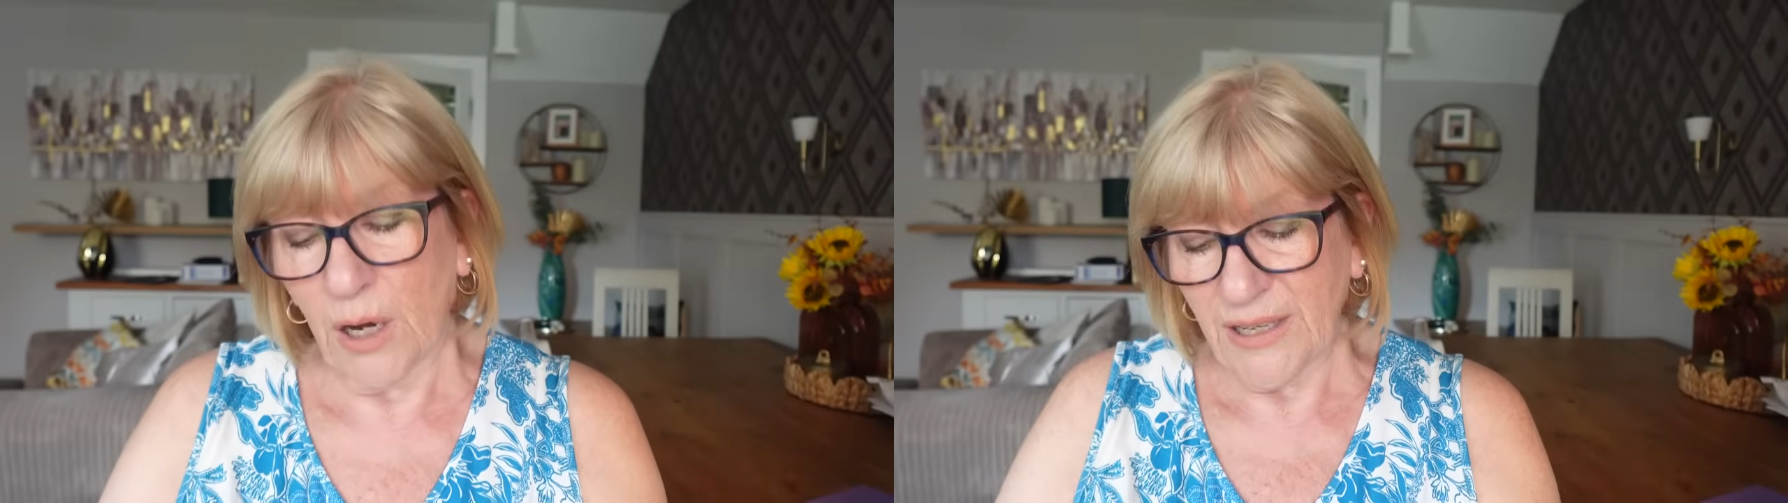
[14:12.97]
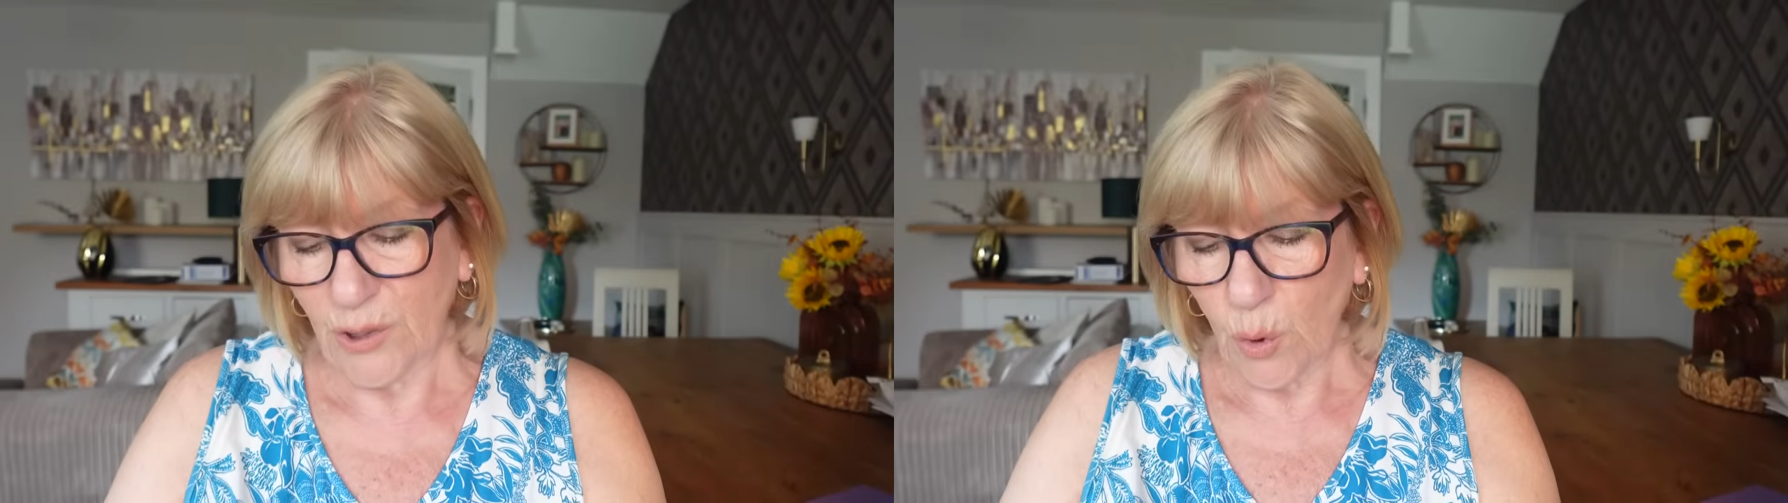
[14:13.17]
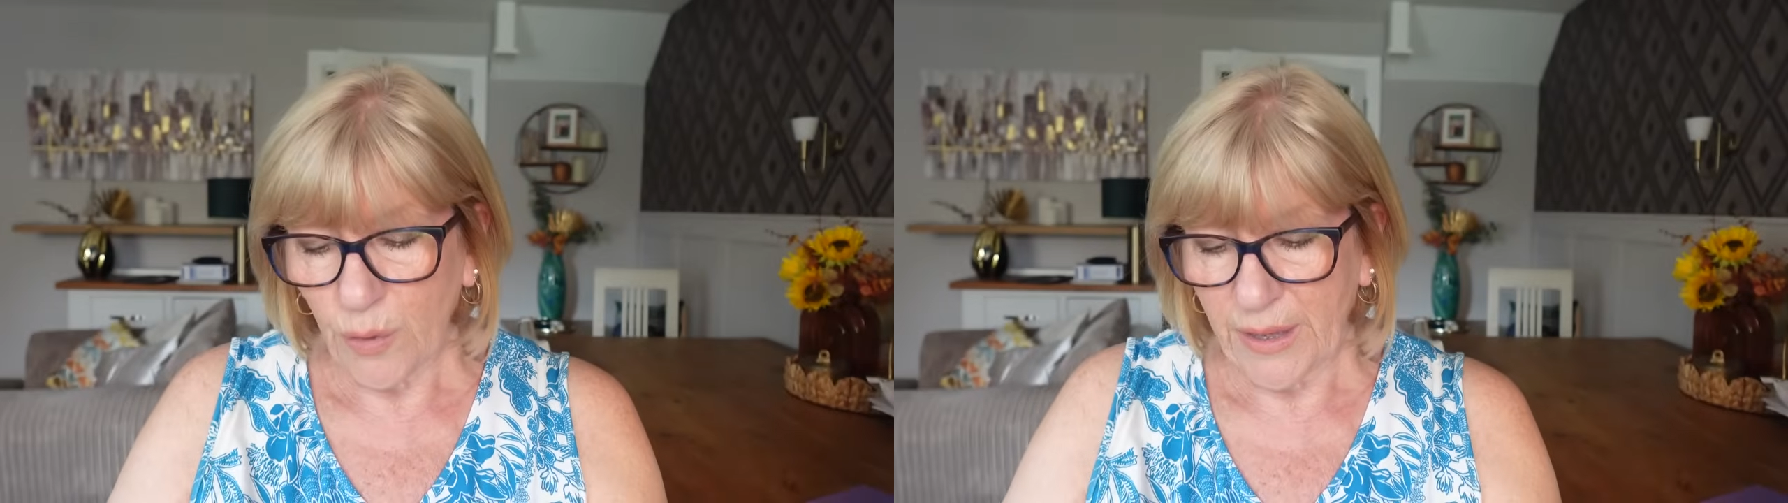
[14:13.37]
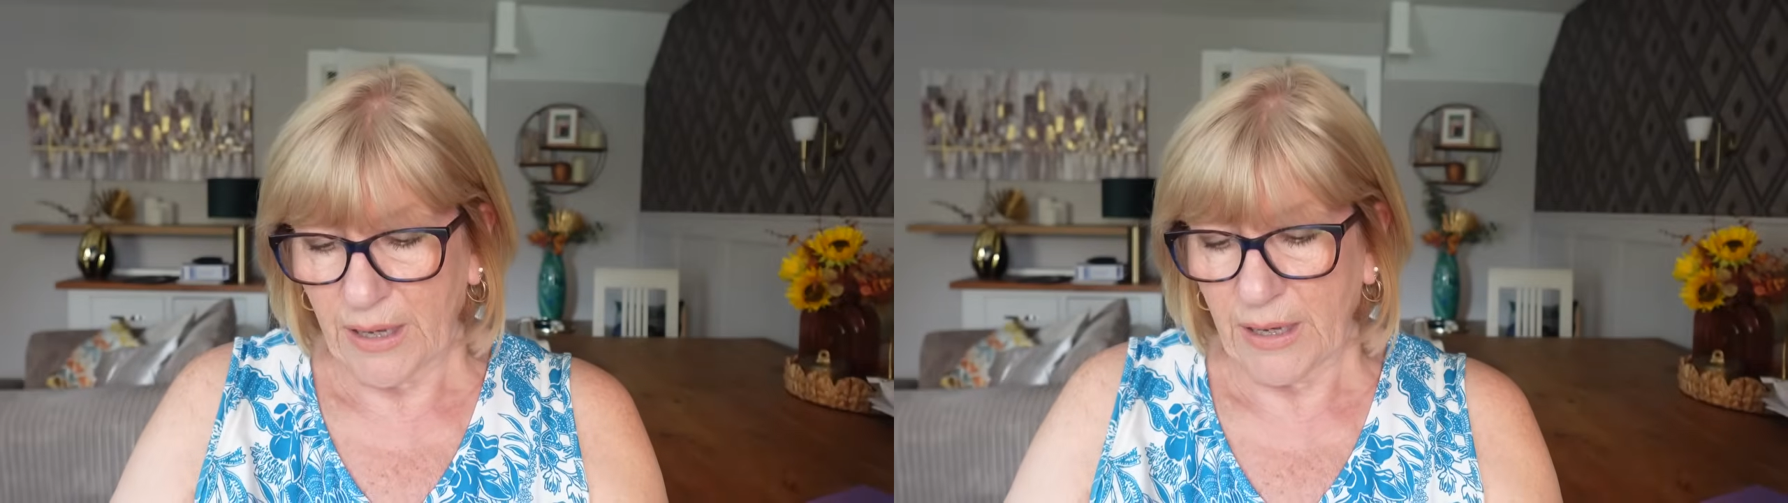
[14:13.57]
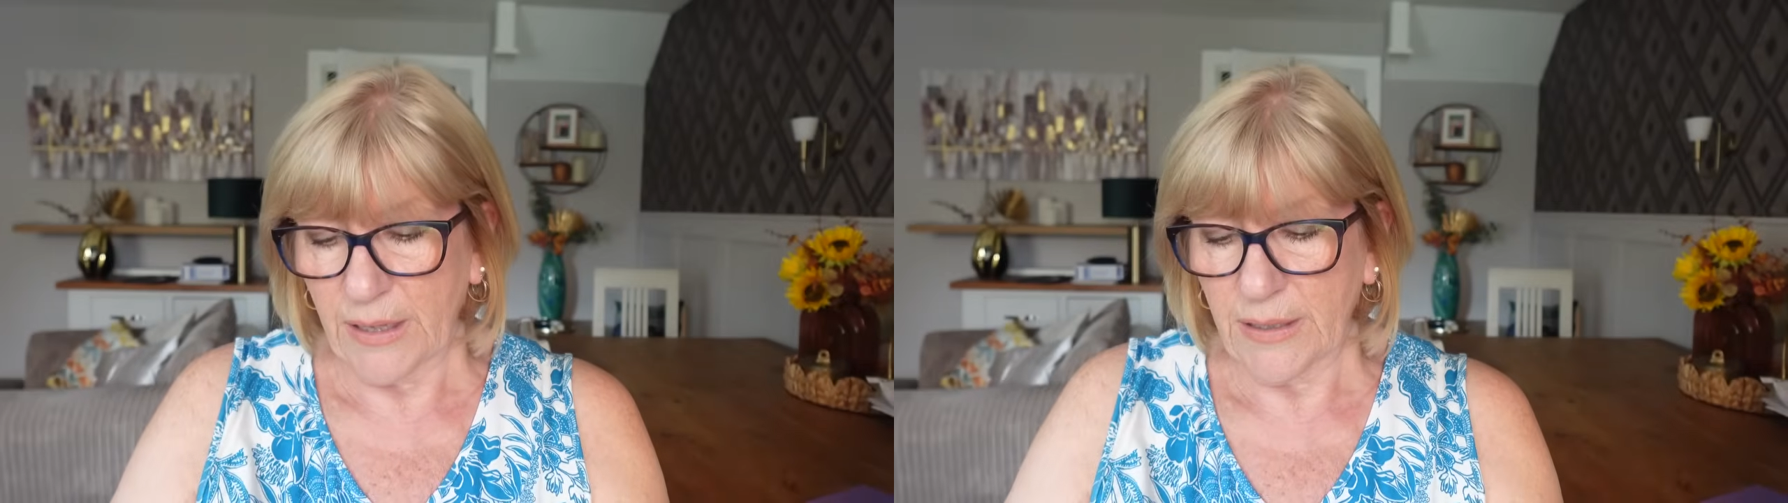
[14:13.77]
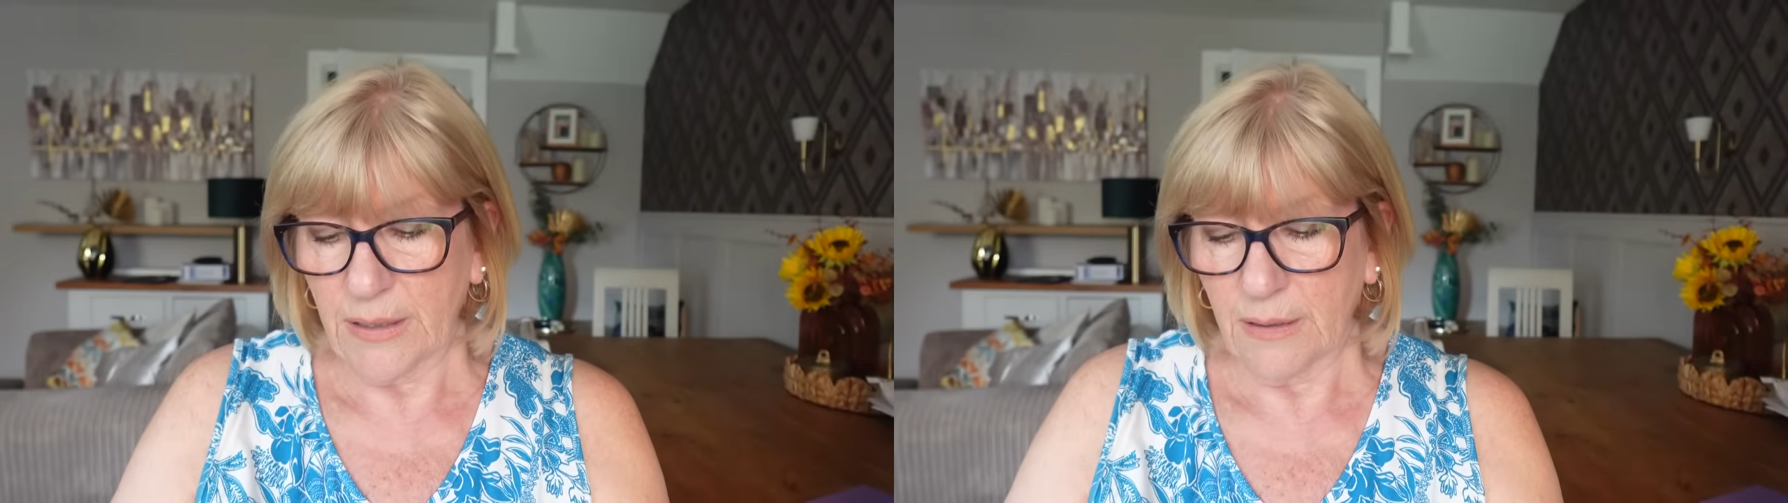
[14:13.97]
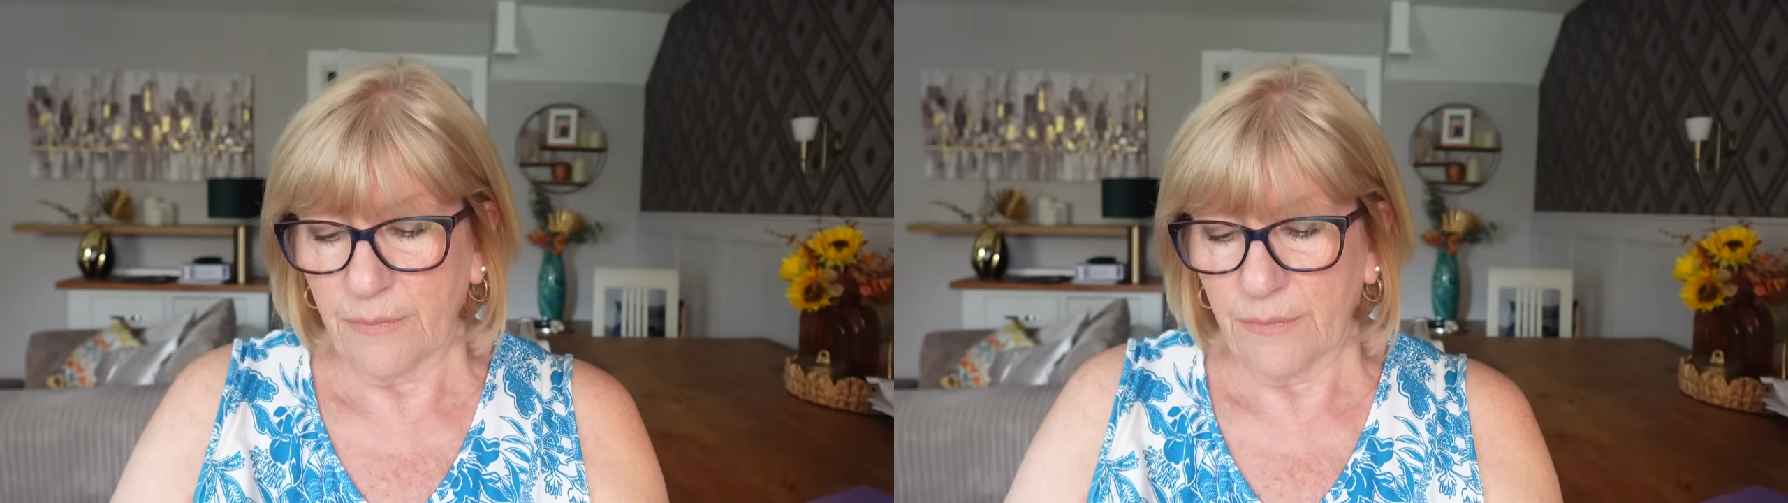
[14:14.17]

I saw these.